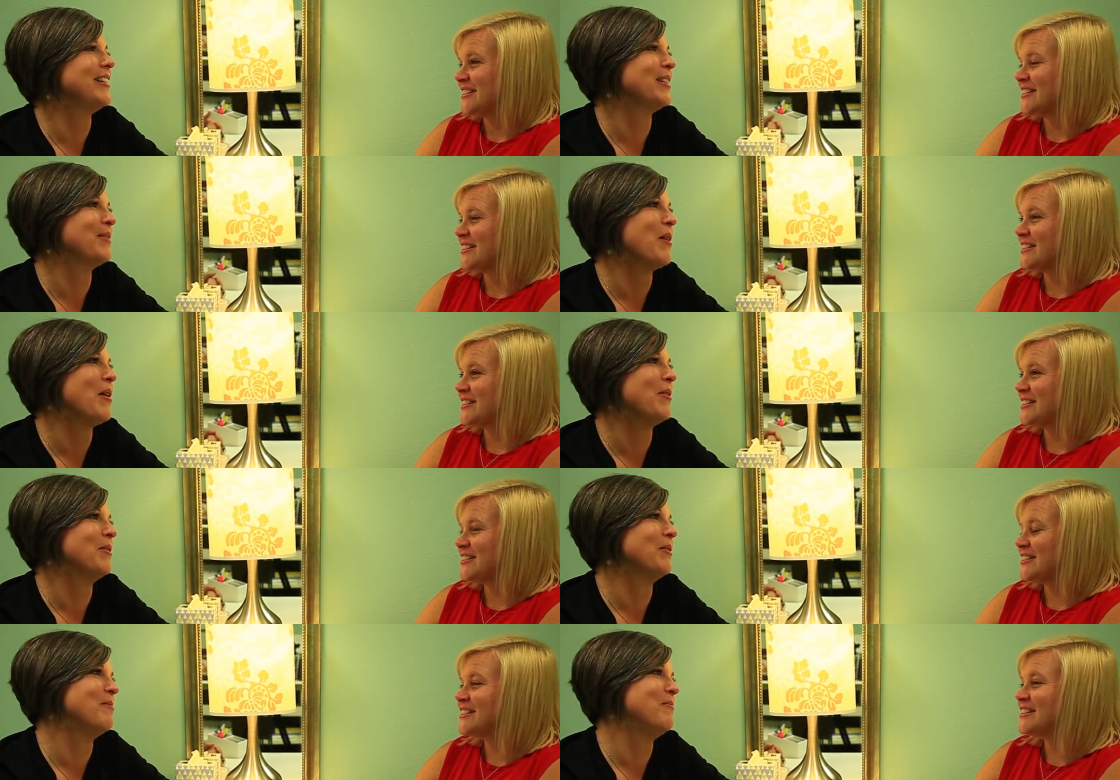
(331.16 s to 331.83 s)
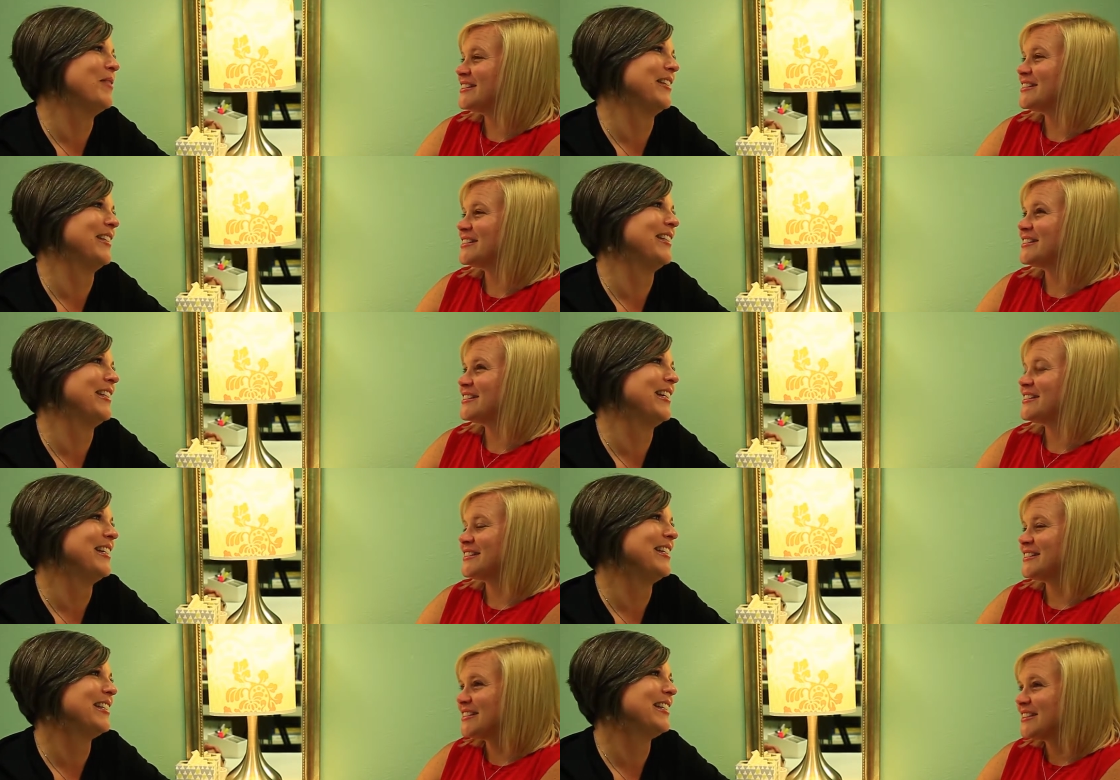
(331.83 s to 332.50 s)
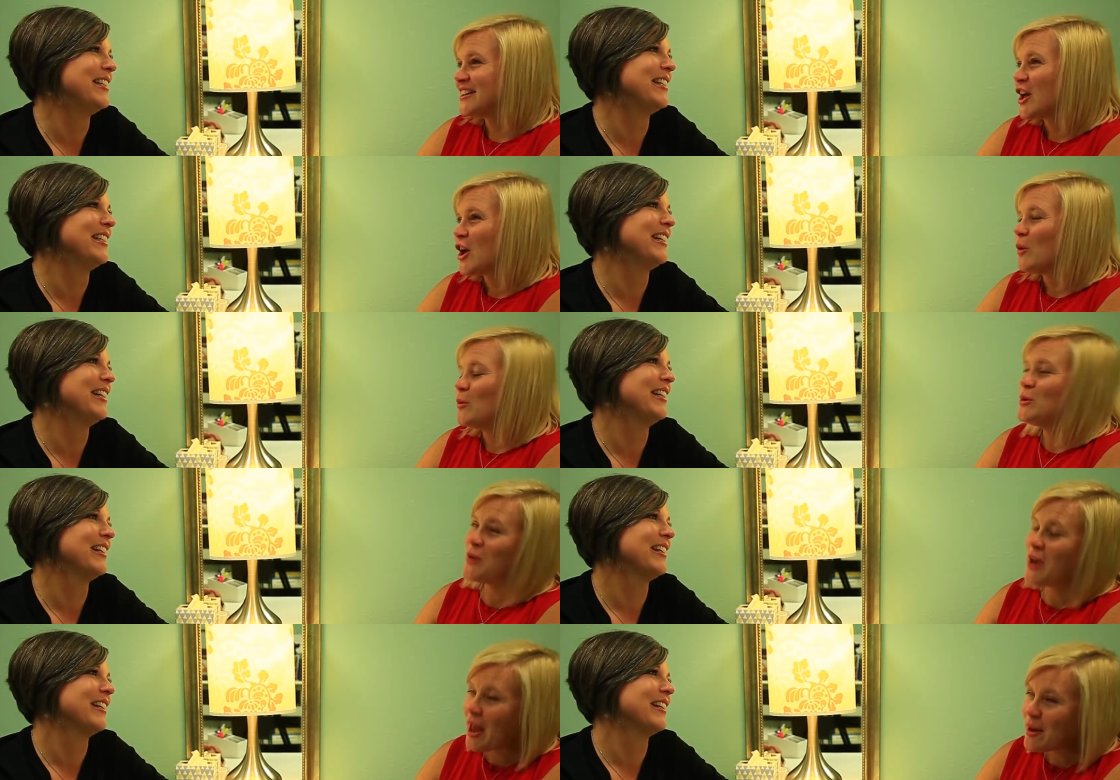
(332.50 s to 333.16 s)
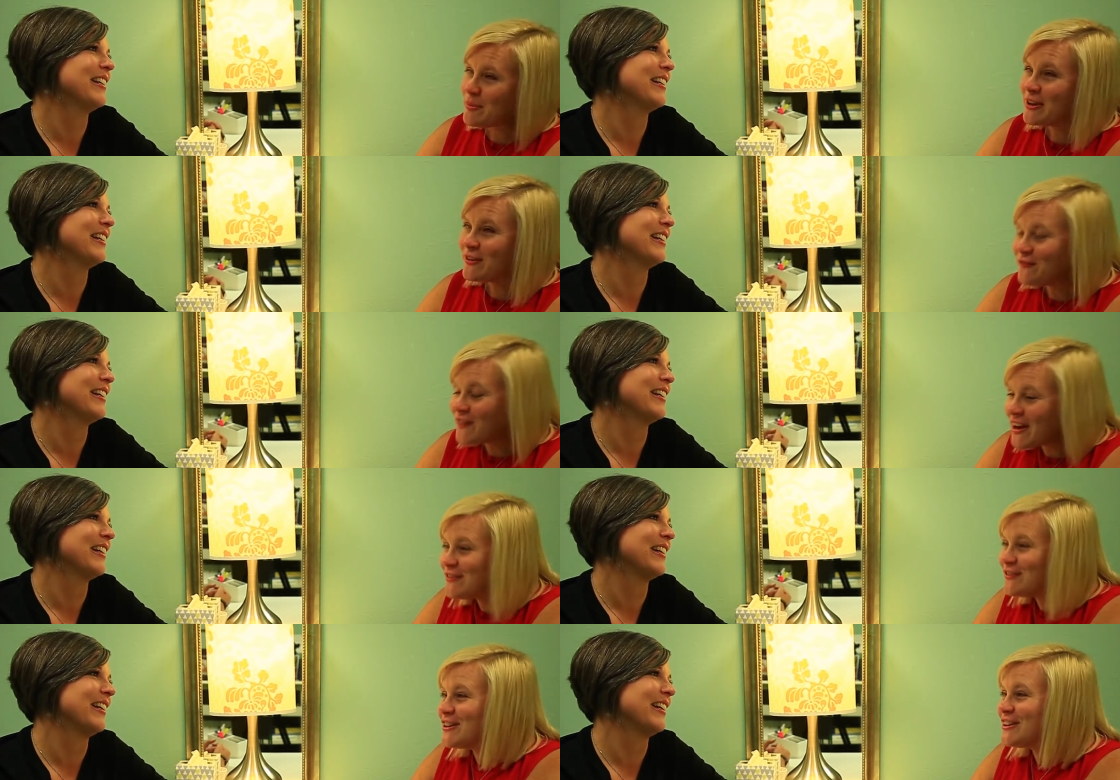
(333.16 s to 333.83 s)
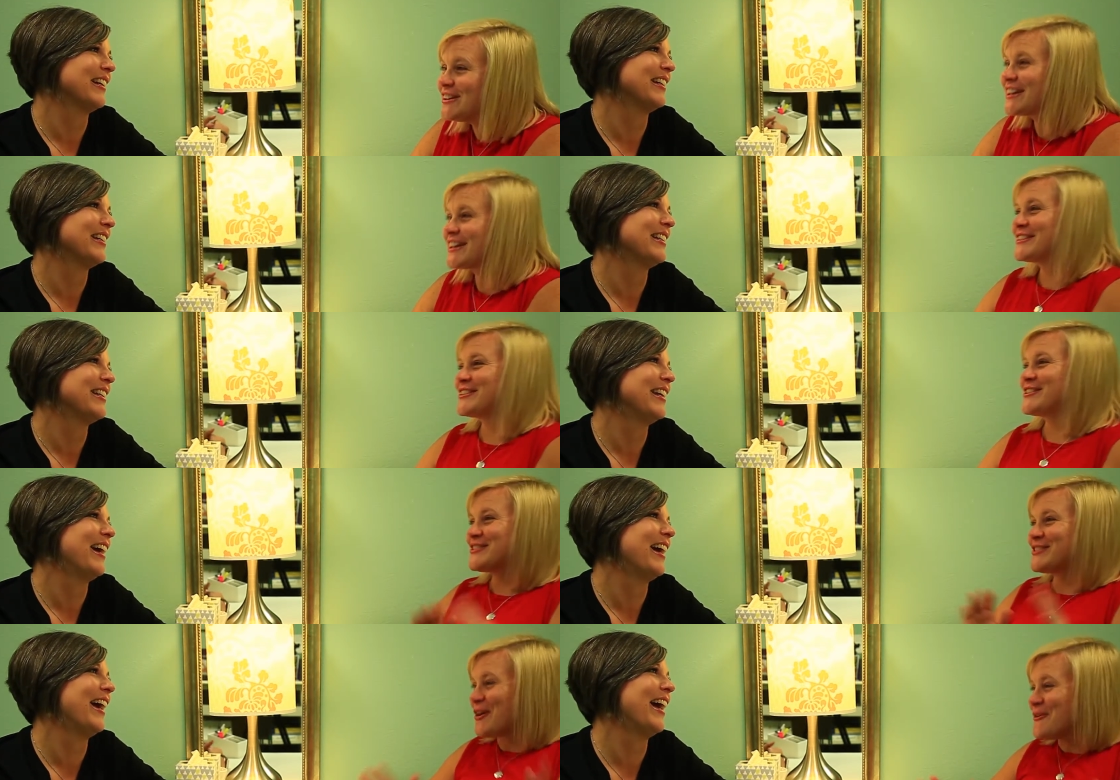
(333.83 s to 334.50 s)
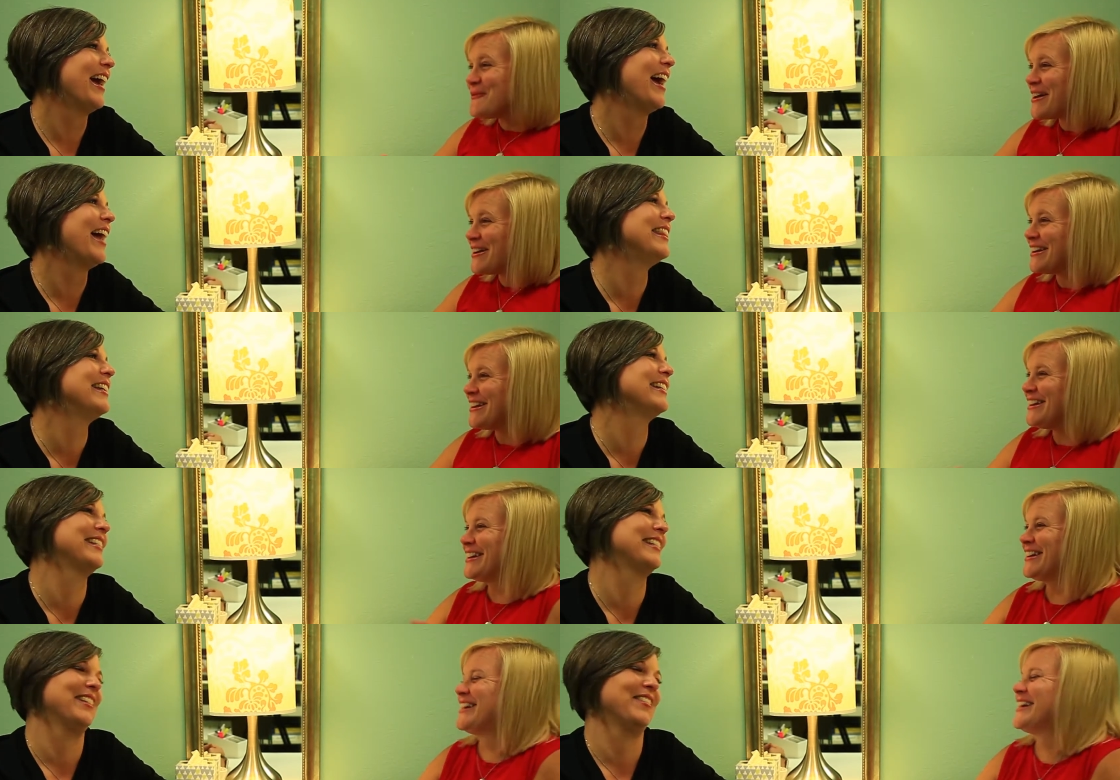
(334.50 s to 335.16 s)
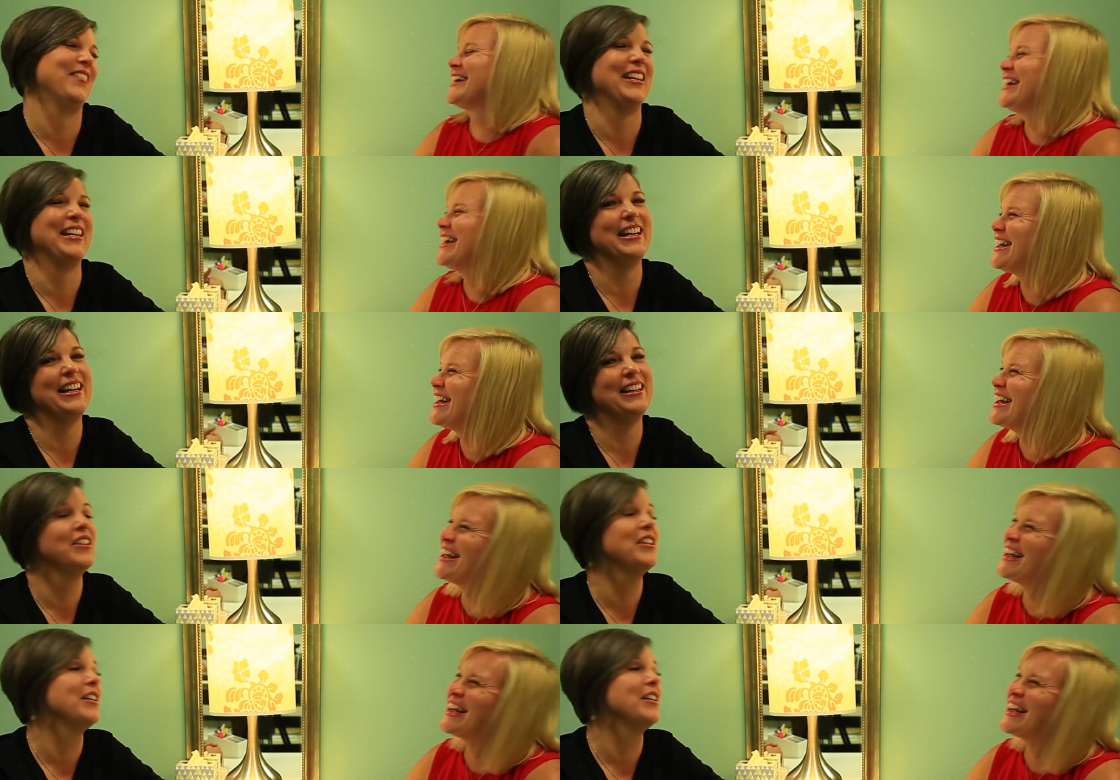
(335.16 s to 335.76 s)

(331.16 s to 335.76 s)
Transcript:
Speaker 1: small local business is.
Speaker 2: Well, you can't pick favorite because there's so many. There's so many.